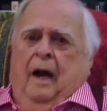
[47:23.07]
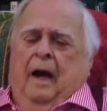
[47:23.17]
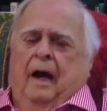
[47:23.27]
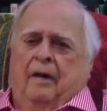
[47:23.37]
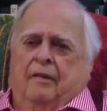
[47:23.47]

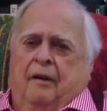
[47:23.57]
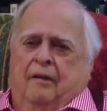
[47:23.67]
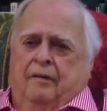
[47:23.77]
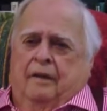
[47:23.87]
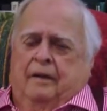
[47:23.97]
I
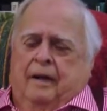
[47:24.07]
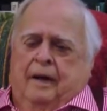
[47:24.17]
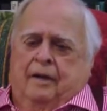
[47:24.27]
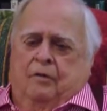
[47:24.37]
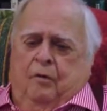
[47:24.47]
thought that
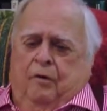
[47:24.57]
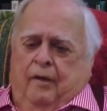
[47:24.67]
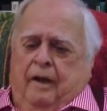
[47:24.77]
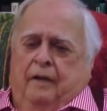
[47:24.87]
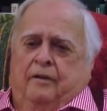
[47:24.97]
tax were
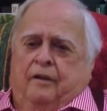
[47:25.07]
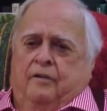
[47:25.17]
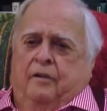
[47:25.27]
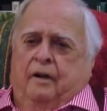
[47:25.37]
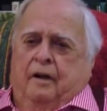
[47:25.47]
things
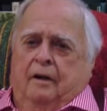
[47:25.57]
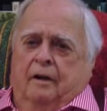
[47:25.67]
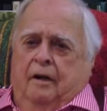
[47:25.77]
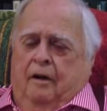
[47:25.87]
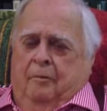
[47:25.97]
that you held
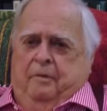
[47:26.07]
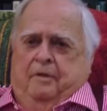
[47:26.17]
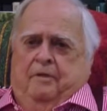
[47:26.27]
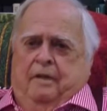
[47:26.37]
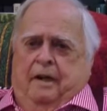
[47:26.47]

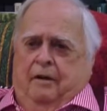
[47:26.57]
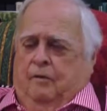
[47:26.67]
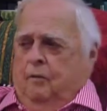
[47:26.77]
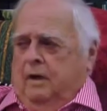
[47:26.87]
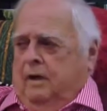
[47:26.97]
carpets
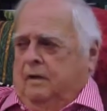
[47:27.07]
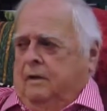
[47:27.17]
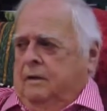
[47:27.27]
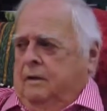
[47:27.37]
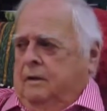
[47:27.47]
down
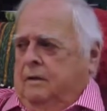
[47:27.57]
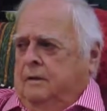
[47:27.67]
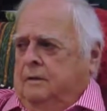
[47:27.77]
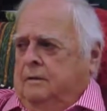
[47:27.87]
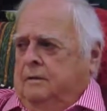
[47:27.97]
with.
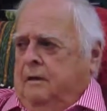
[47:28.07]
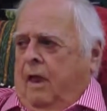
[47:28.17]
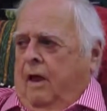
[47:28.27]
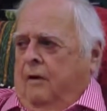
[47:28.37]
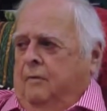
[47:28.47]

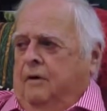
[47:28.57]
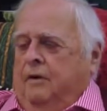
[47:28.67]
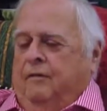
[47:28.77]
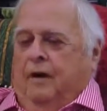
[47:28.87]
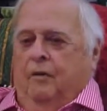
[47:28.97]
But
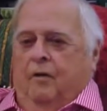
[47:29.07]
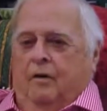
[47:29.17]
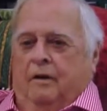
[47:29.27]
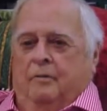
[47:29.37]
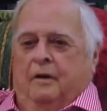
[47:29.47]
if they
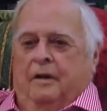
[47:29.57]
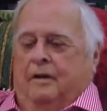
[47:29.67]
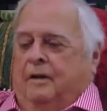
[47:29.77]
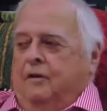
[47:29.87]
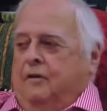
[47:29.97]
wanted me to
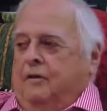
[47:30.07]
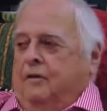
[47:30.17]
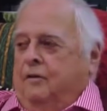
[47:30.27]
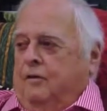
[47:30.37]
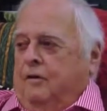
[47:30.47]
go to
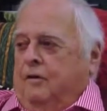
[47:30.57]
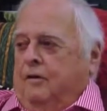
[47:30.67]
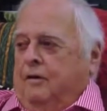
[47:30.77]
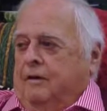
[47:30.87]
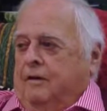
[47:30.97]
New
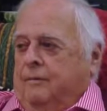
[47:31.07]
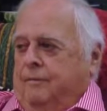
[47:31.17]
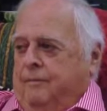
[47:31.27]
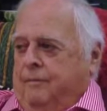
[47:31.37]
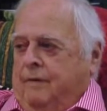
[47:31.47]
York and
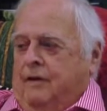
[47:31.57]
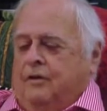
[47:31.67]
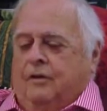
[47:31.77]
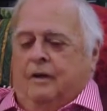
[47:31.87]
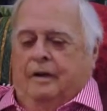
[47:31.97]

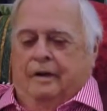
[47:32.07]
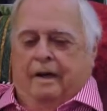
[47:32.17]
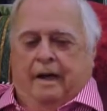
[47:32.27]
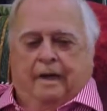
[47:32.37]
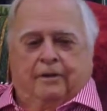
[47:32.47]
study
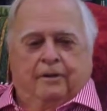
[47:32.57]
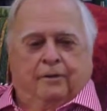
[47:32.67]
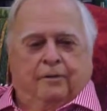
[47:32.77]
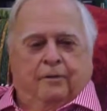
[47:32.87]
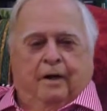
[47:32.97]
taxes,
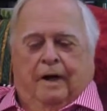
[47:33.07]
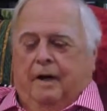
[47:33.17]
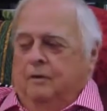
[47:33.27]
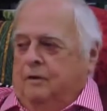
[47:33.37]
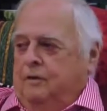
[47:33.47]
well,
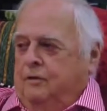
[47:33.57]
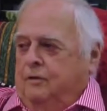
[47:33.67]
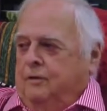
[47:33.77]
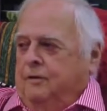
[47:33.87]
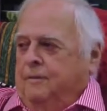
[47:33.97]
I would do
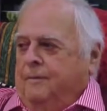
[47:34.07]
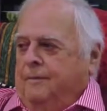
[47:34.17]
so.